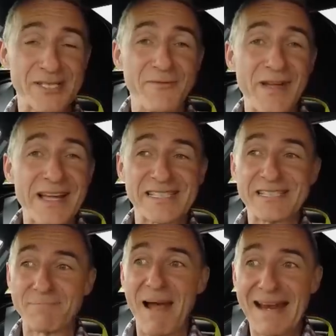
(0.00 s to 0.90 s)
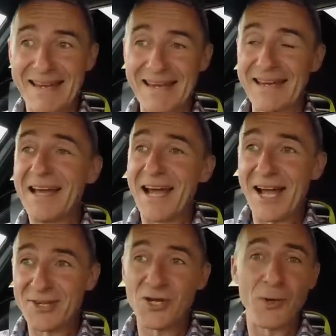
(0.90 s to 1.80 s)
a severe spanking,
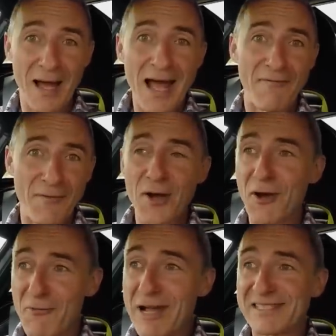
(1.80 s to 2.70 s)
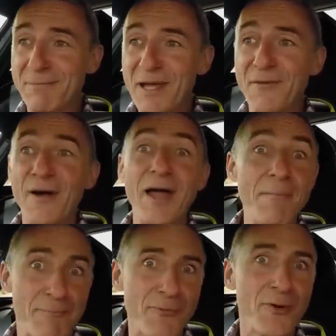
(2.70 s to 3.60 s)
and you have a recipe for
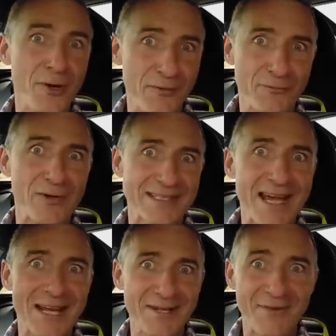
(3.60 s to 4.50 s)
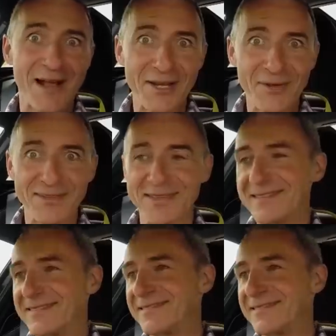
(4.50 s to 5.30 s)
improved retained values.